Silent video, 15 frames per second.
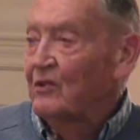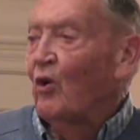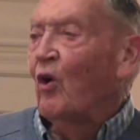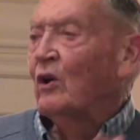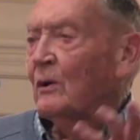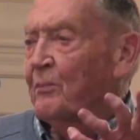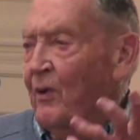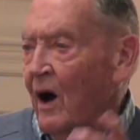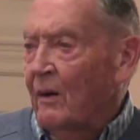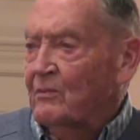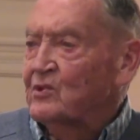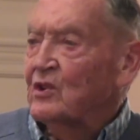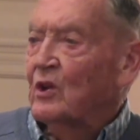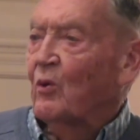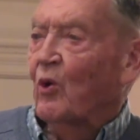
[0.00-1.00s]
all the
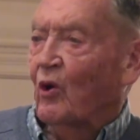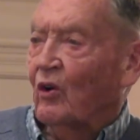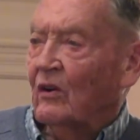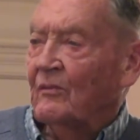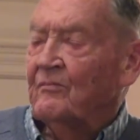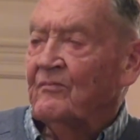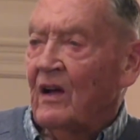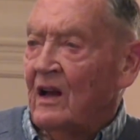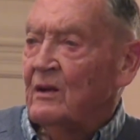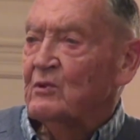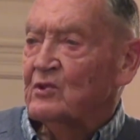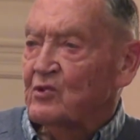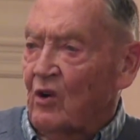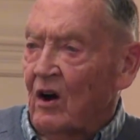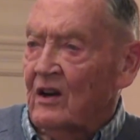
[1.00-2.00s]
problems in the world, and he
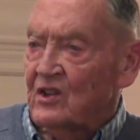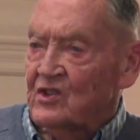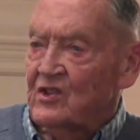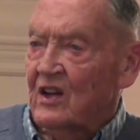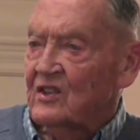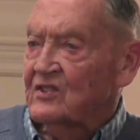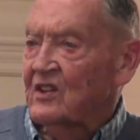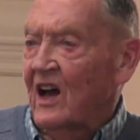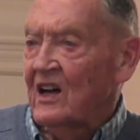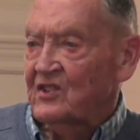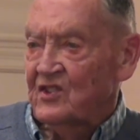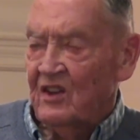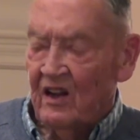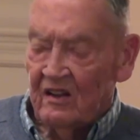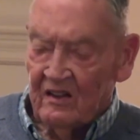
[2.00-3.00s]
was trying to set his
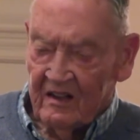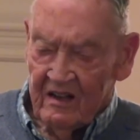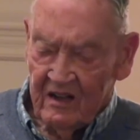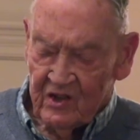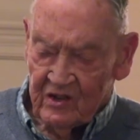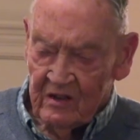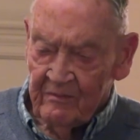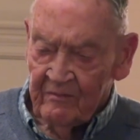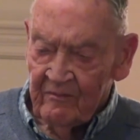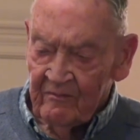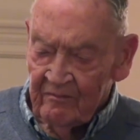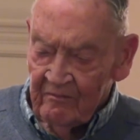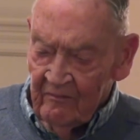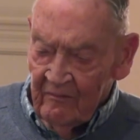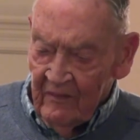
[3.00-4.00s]
asset allocation.
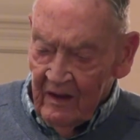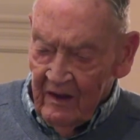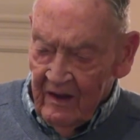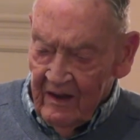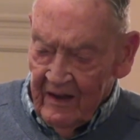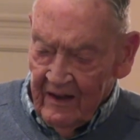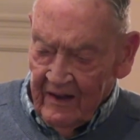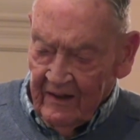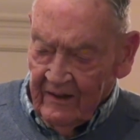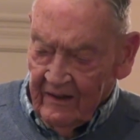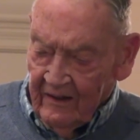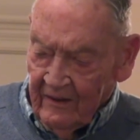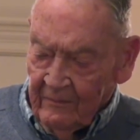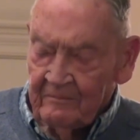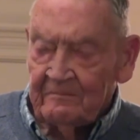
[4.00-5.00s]

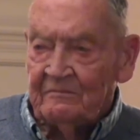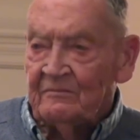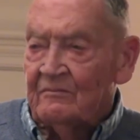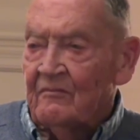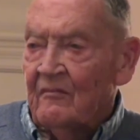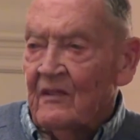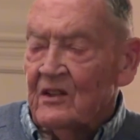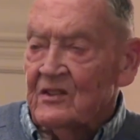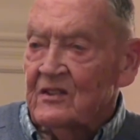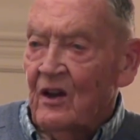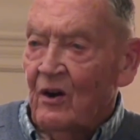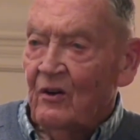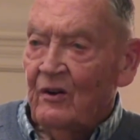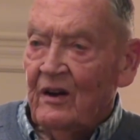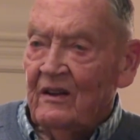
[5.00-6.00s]
And
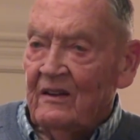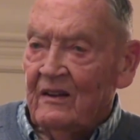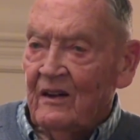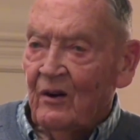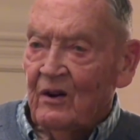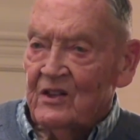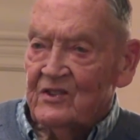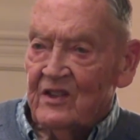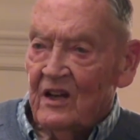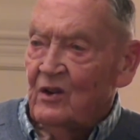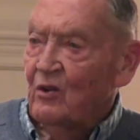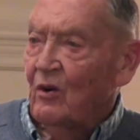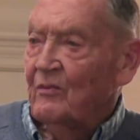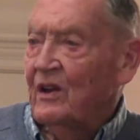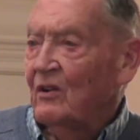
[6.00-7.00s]
so, I said
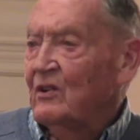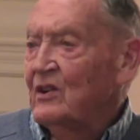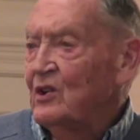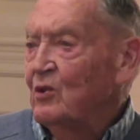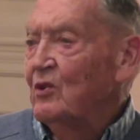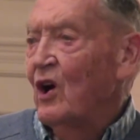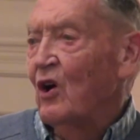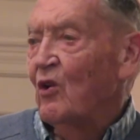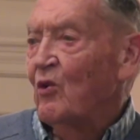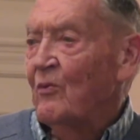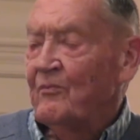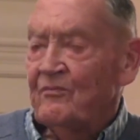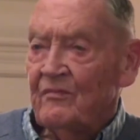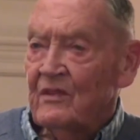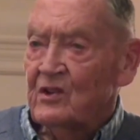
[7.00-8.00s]
to him,
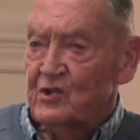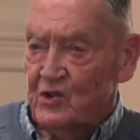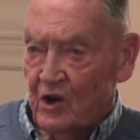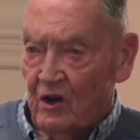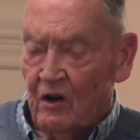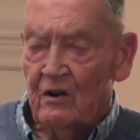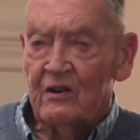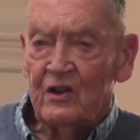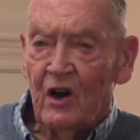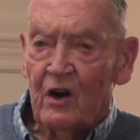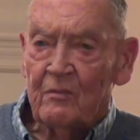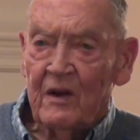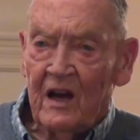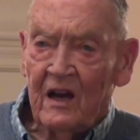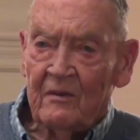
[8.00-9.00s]
sir, young
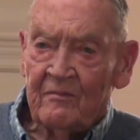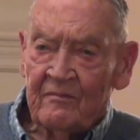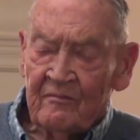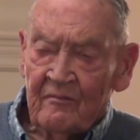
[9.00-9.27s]
man,